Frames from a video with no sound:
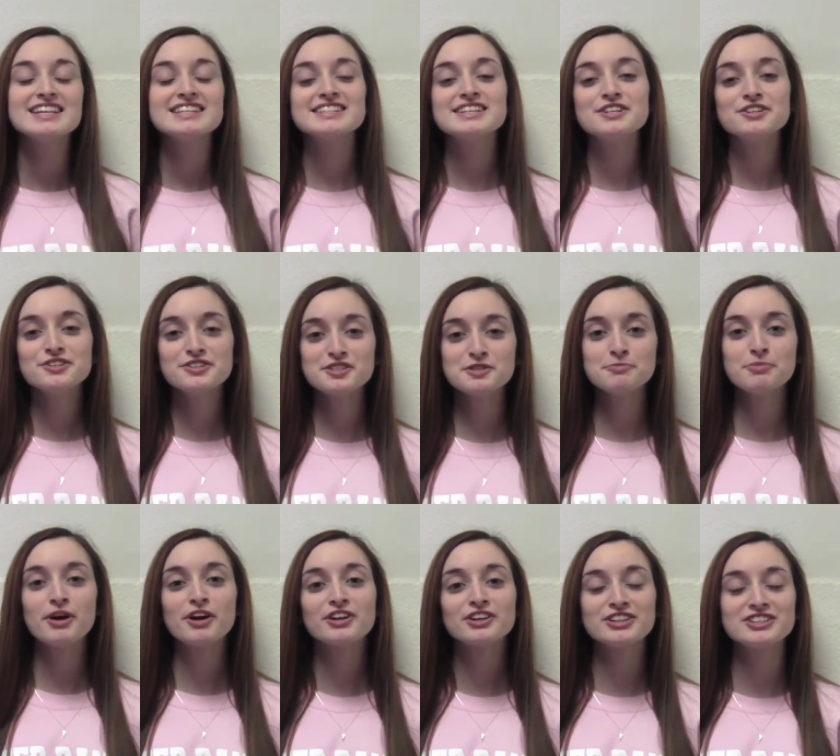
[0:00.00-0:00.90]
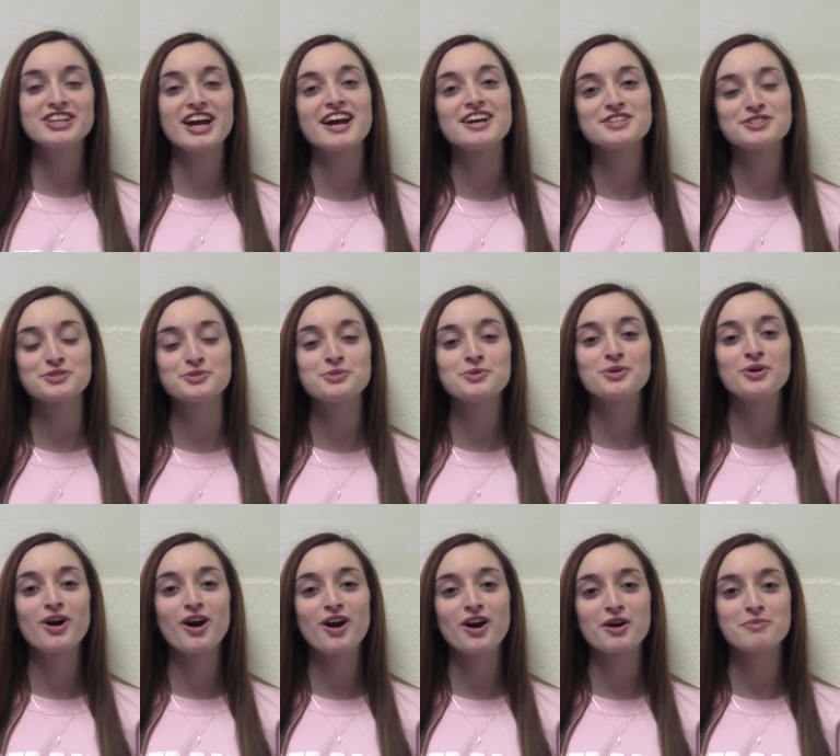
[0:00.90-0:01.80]
Seniors in Parkridge High
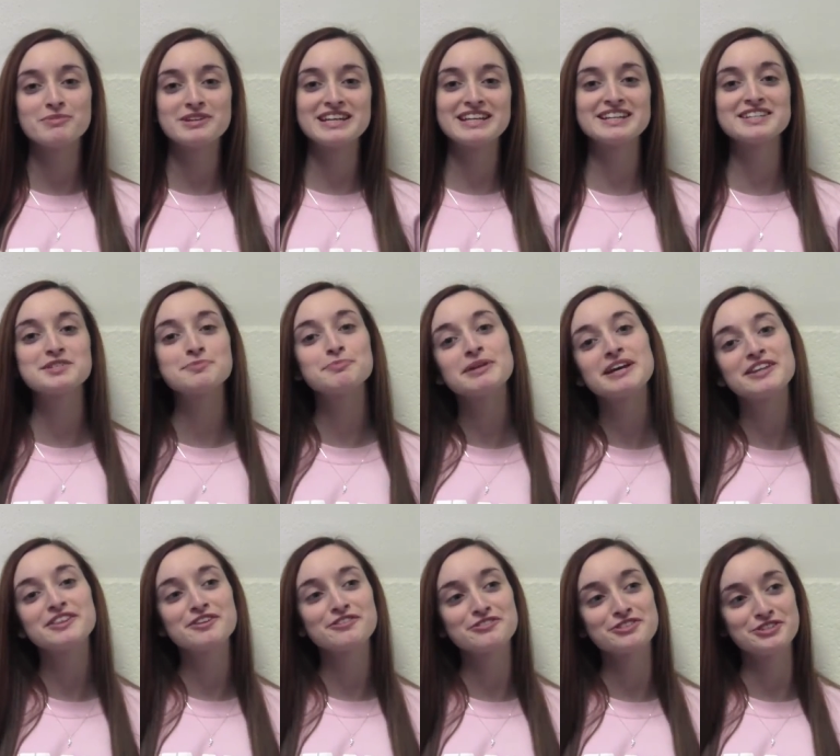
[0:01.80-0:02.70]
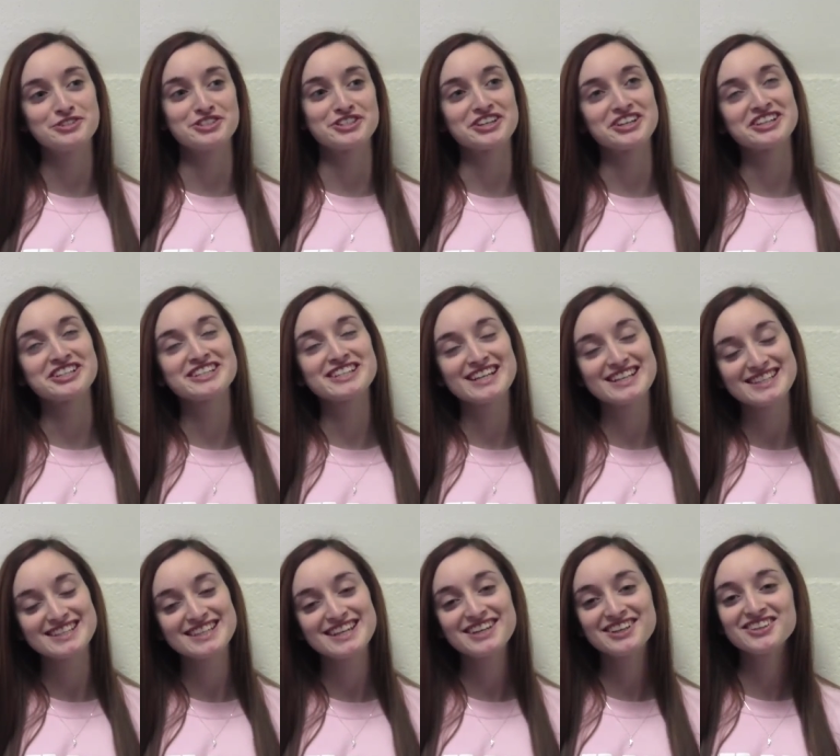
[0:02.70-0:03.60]
School are beginning to plan their futures.
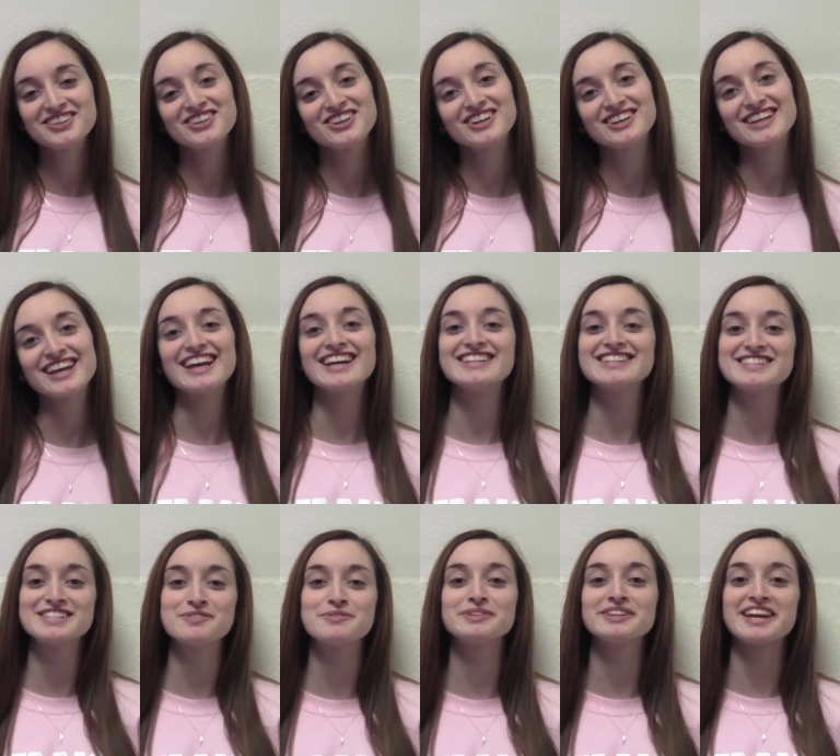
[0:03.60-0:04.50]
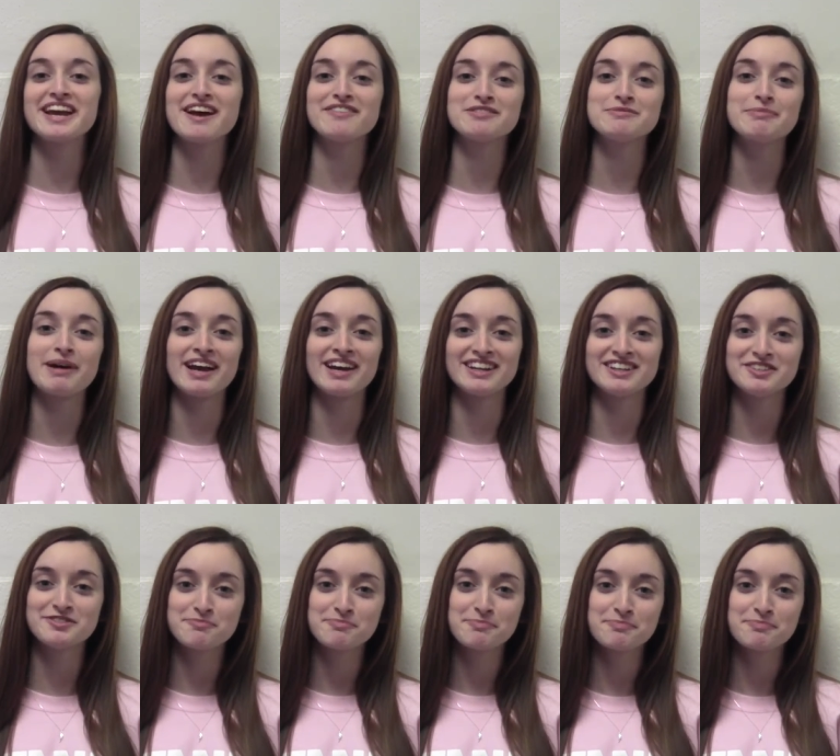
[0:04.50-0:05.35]
Let's take a look and see what they have in mind.